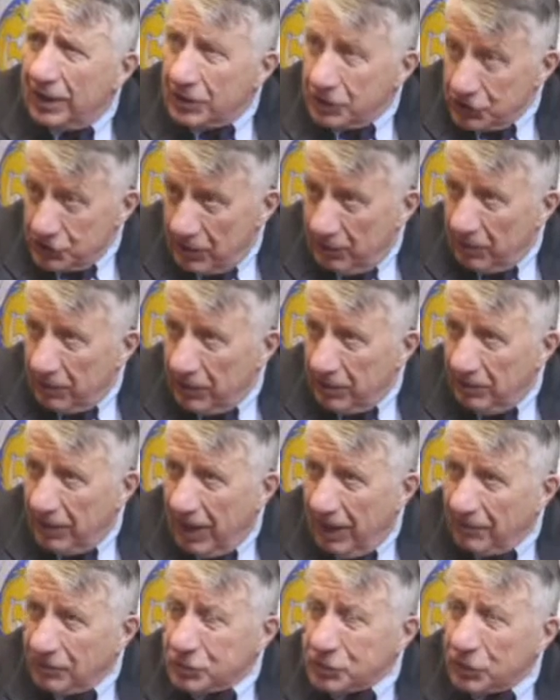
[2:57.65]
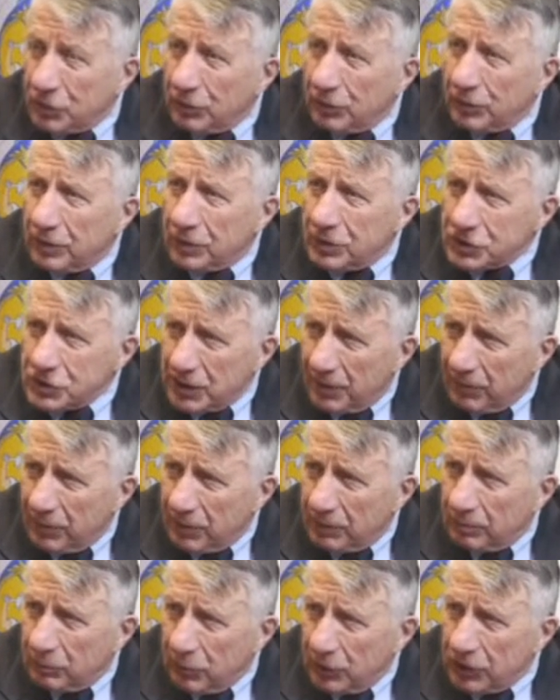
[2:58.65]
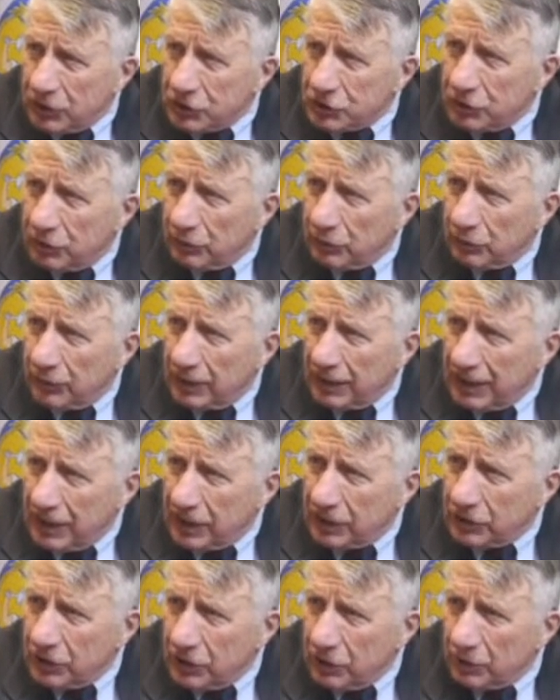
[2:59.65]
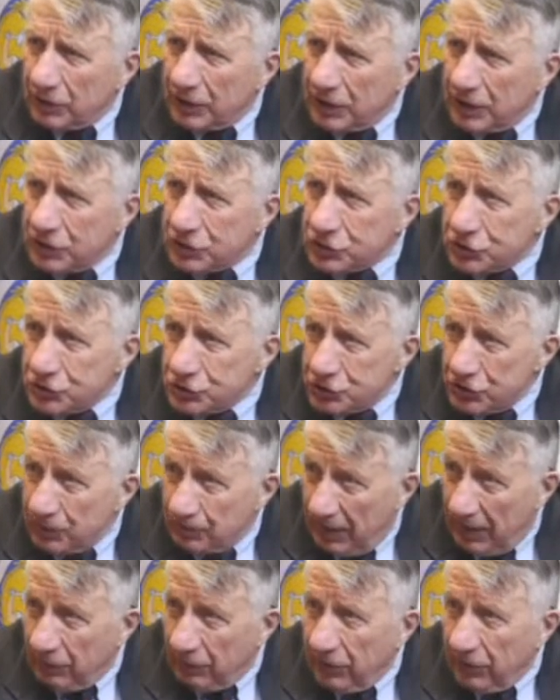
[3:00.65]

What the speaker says: some of them have children, some of them bring children into the relationship,